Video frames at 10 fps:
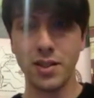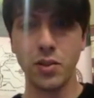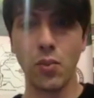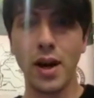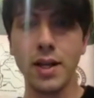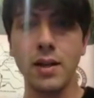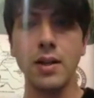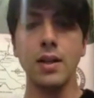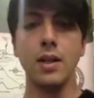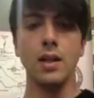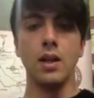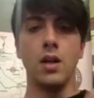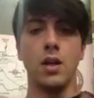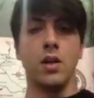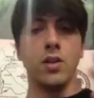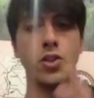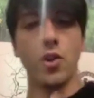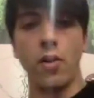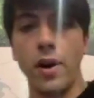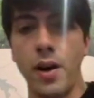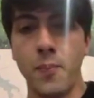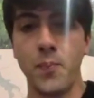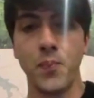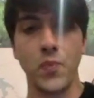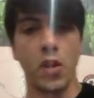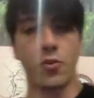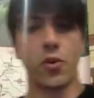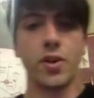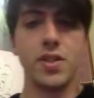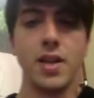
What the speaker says: wine. So of course.